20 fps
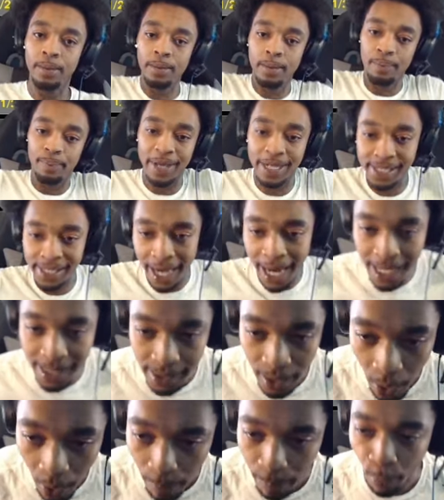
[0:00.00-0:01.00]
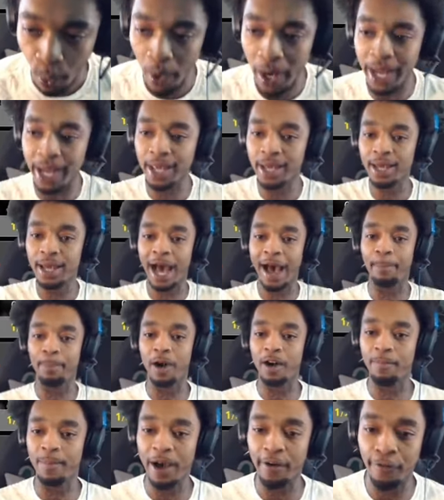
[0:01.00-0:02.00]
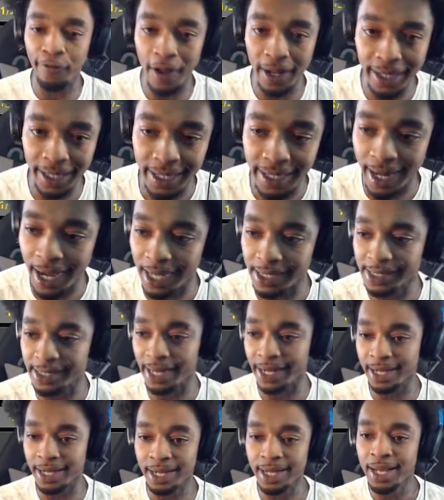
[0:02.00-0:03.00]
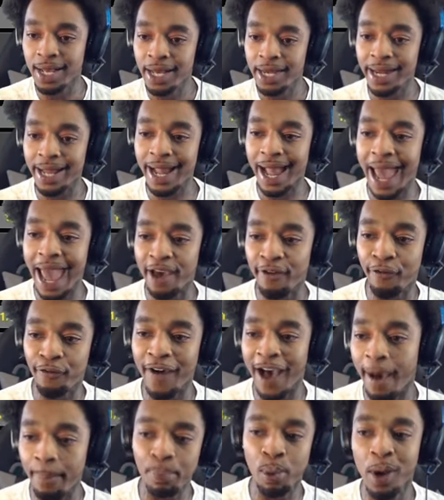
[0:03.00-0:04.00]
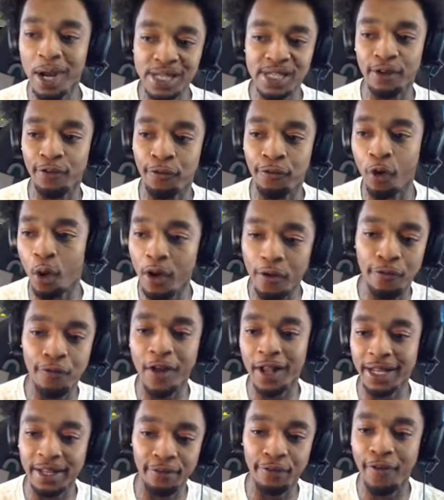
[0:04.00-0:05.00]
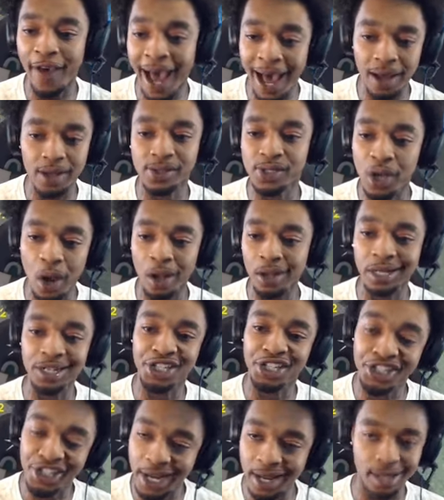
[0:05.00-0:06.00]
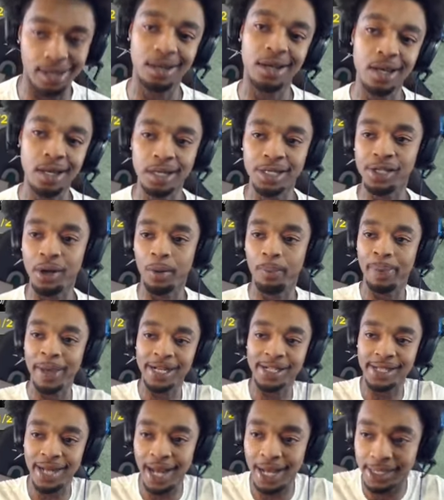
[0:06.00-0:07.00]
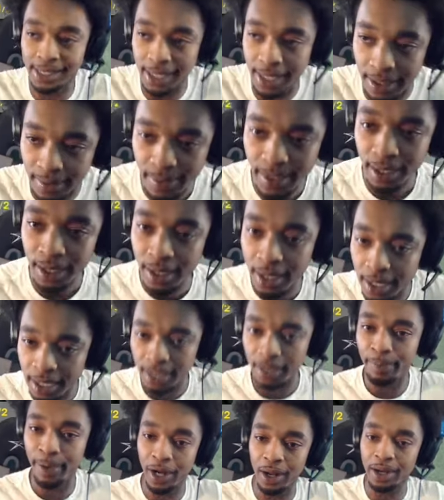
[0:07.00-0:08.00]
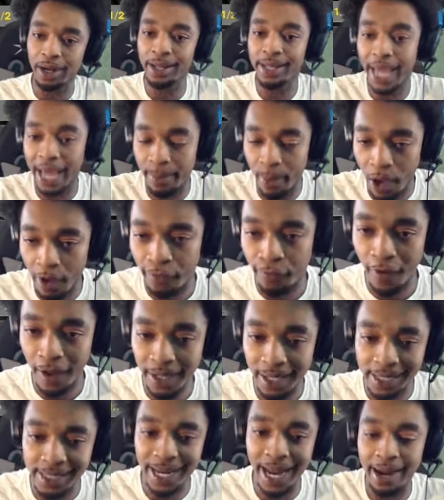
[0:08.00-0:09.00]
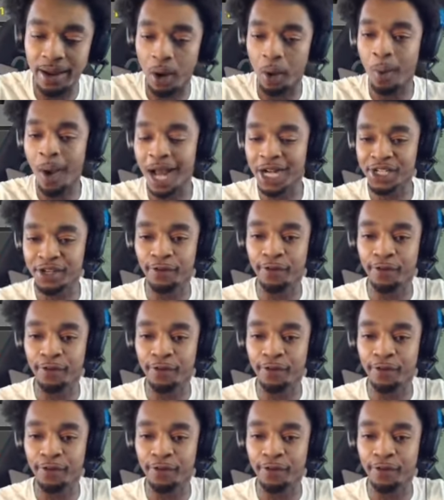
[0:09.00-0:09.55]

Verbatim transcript: Bitch ass little boy. Hop off my fucking nuts, nigga. Nigga have 5 points and 4 fucking fouls, talking shit. Get your bitch ass up. You been on the game all fucking day. Go wash your